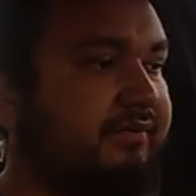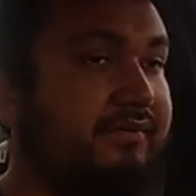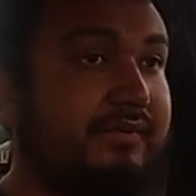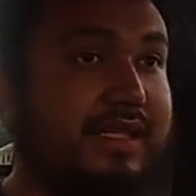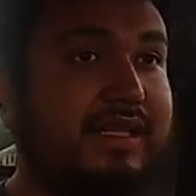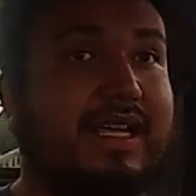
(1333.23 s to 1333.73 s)

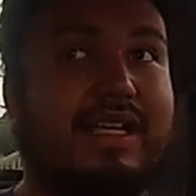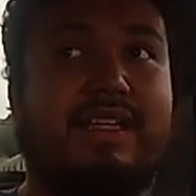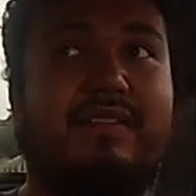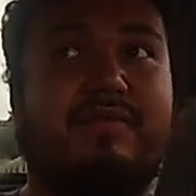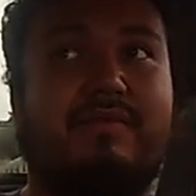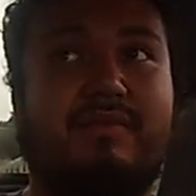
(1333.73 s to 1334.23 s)
I mean,
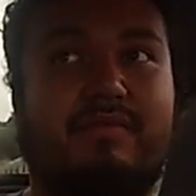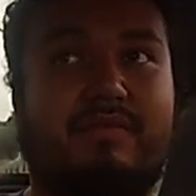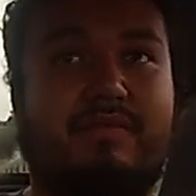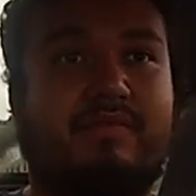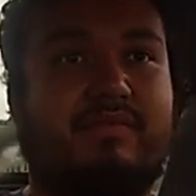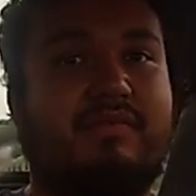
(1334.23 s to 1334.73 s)

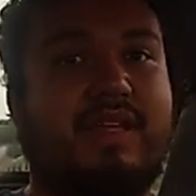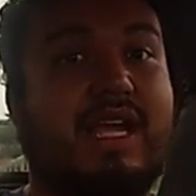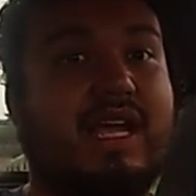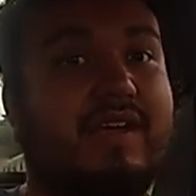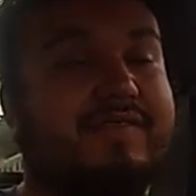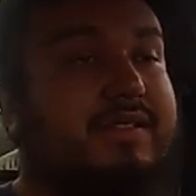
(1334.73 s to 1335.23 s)

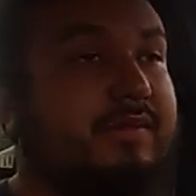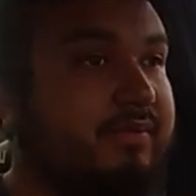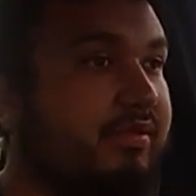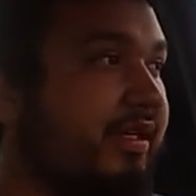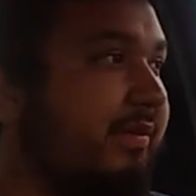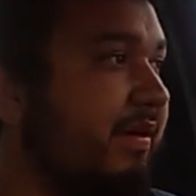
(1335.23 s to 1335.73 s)
they have some
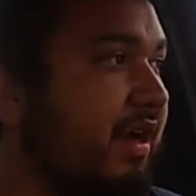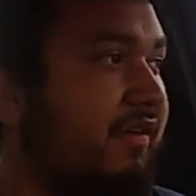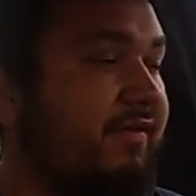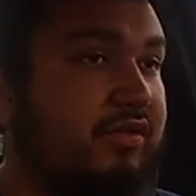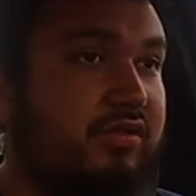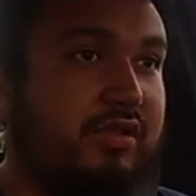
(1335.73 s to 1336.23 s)
pretty
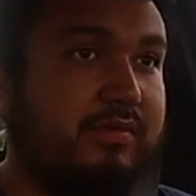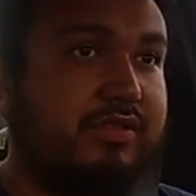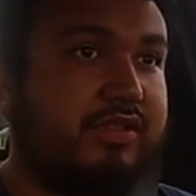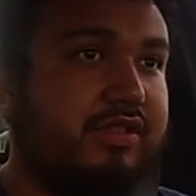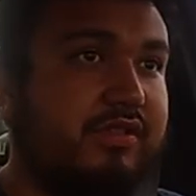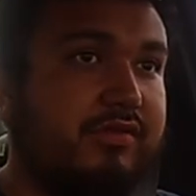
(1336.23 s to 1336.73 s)
powerful
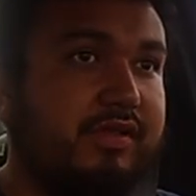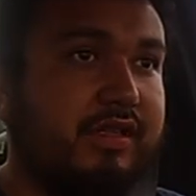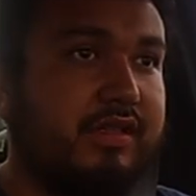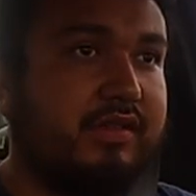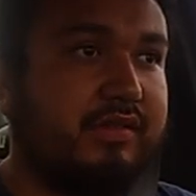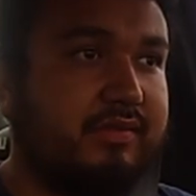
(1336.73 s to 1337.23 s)
trimmers too,
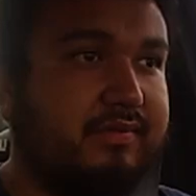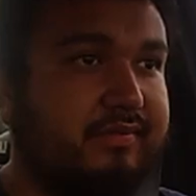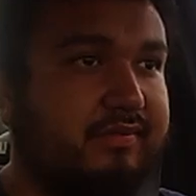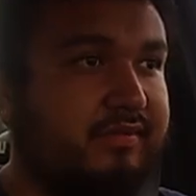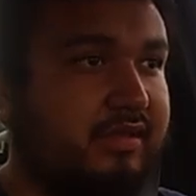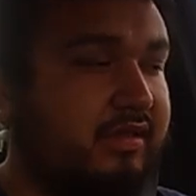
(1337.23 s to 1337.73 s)
the
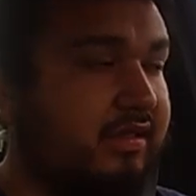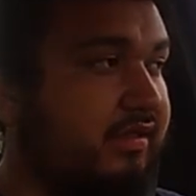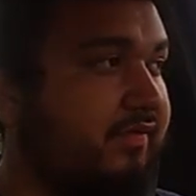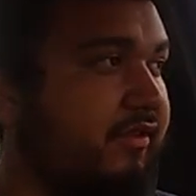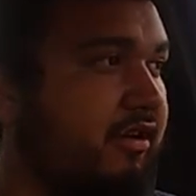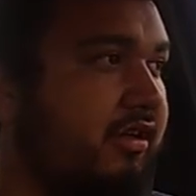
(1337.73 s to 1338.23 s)

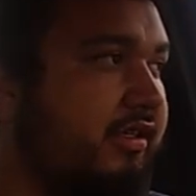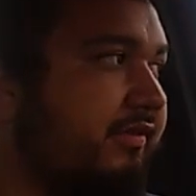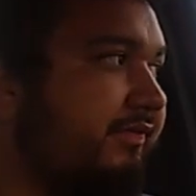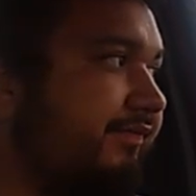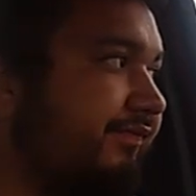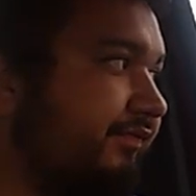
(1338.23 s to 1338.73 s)

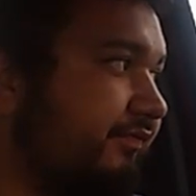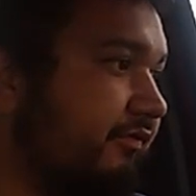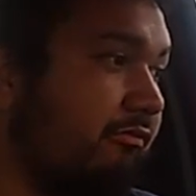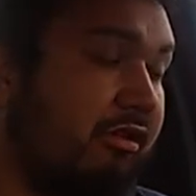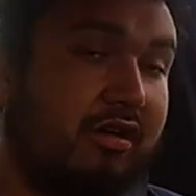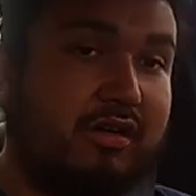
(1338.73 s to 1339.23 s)
Husqvarna.
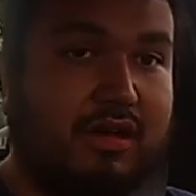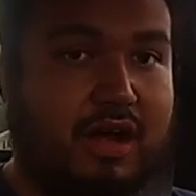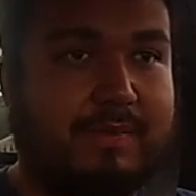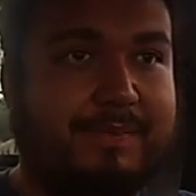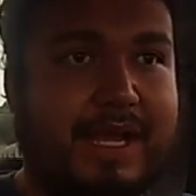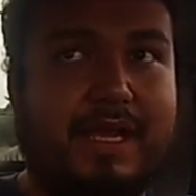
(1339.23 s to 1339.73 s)
Well,
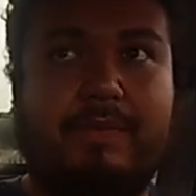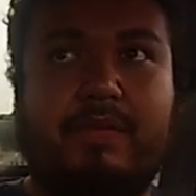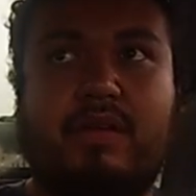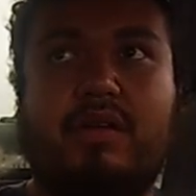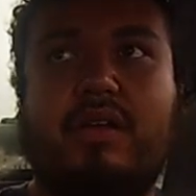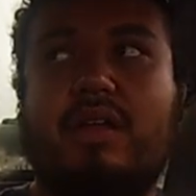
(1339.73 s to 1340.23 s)
on
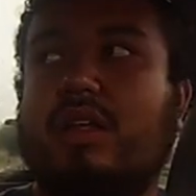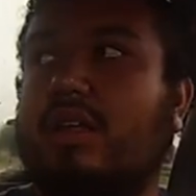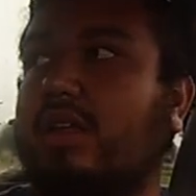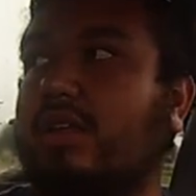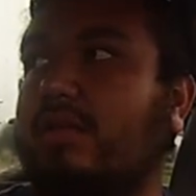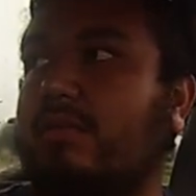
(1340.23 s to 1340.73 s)
paper.
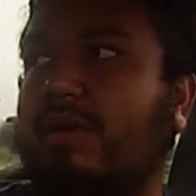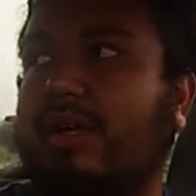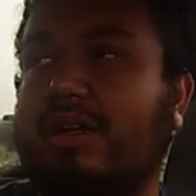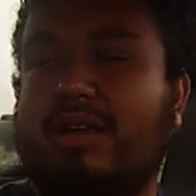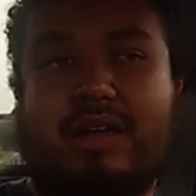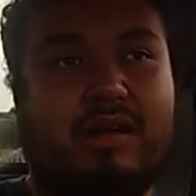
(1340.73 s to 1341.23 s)

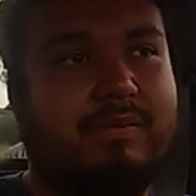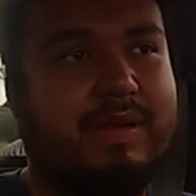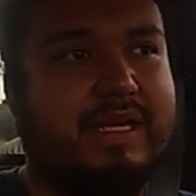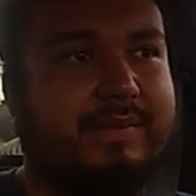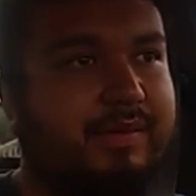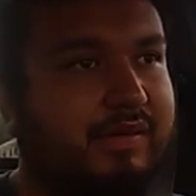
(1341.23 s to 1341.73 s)
But on
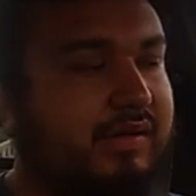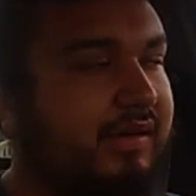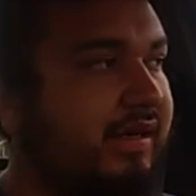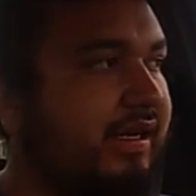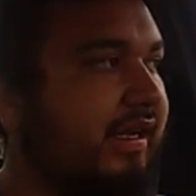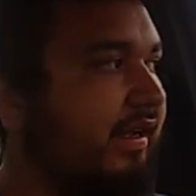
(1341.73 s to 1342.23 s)

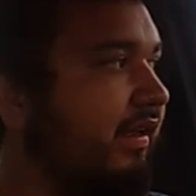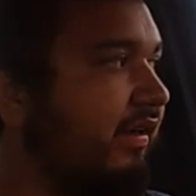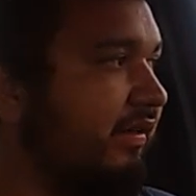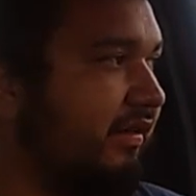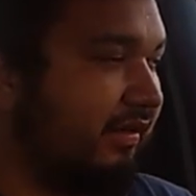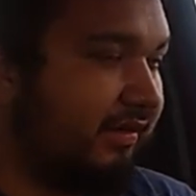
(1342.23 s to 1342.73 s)
paper
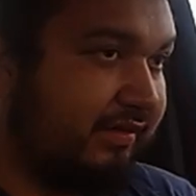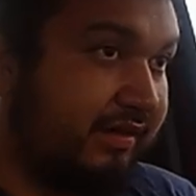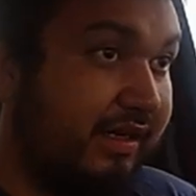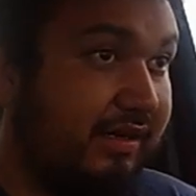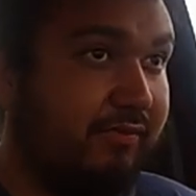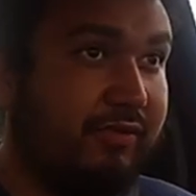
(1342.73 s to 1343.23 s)
and
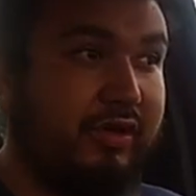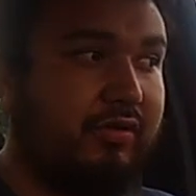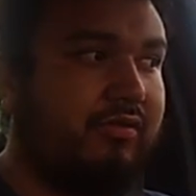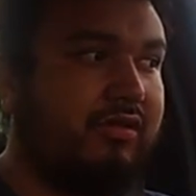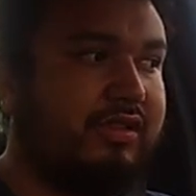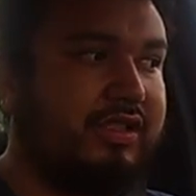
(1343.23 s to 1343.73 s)
in real
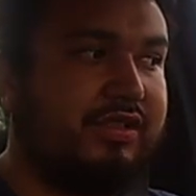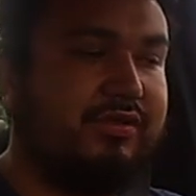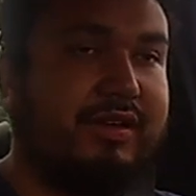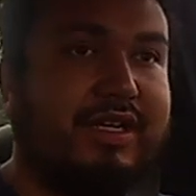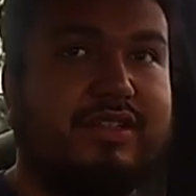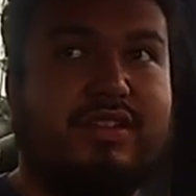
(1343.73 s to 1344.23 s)
world
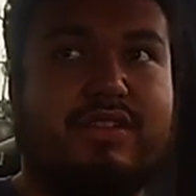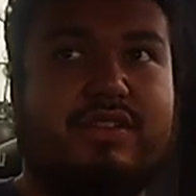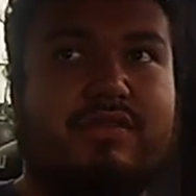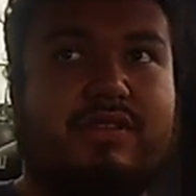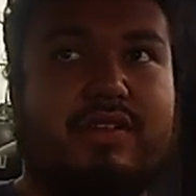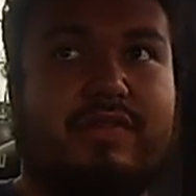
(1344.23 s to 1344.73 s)
situations,
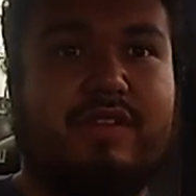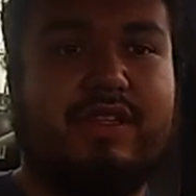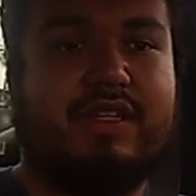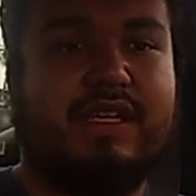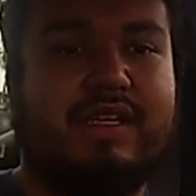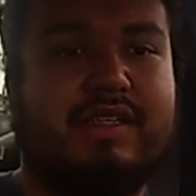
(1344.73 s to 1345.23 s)
two
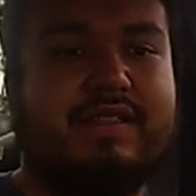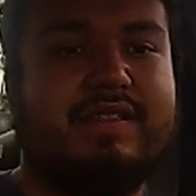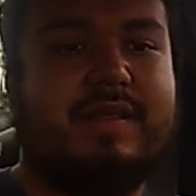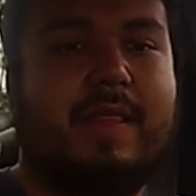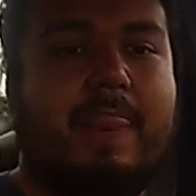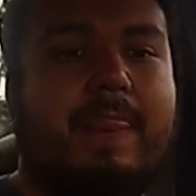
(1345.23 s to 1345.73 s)
different
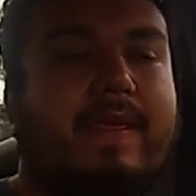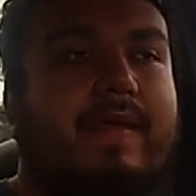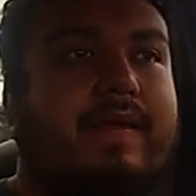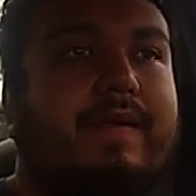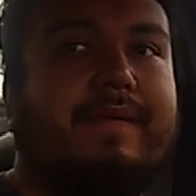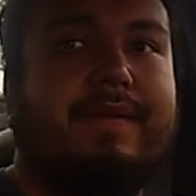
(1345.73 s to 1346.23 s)
things.
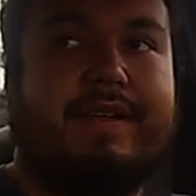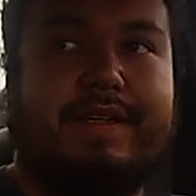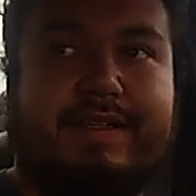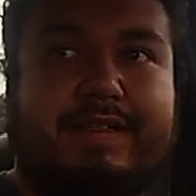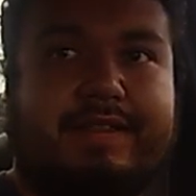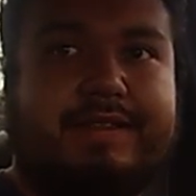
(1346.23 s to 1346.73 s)

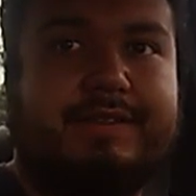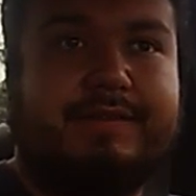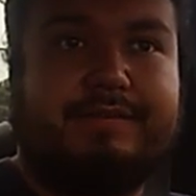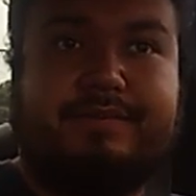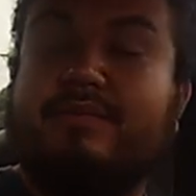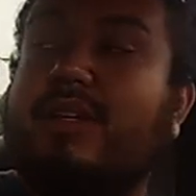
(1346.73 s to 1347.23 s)

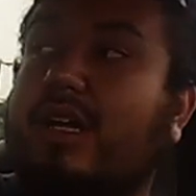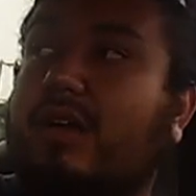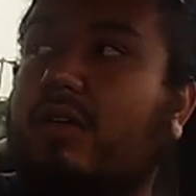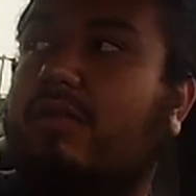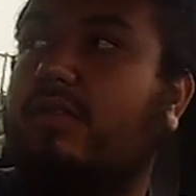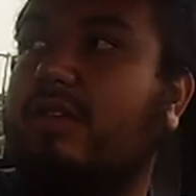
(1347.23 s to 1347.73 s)
But
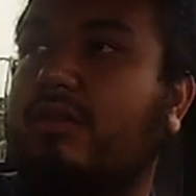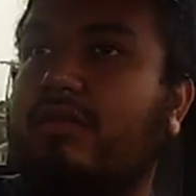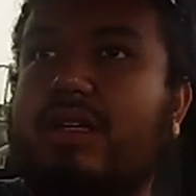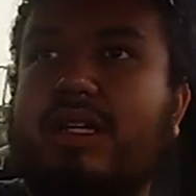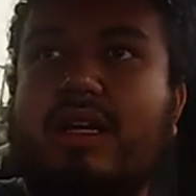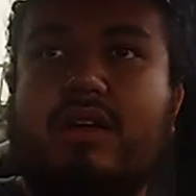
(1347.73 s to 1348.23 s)
hopefully
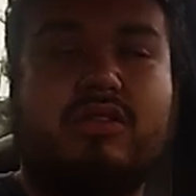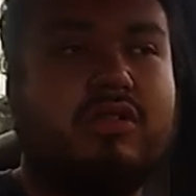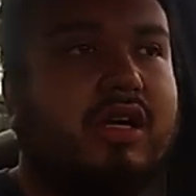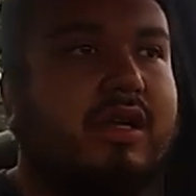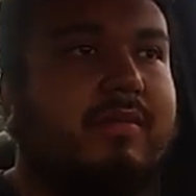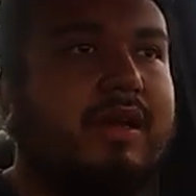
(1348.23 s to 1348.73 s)
one day I'll
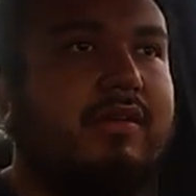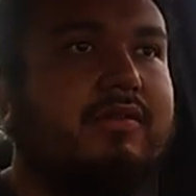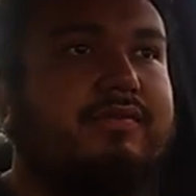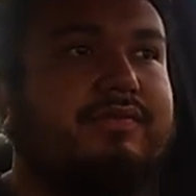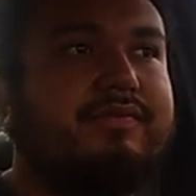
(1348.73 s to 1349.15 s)
try them out.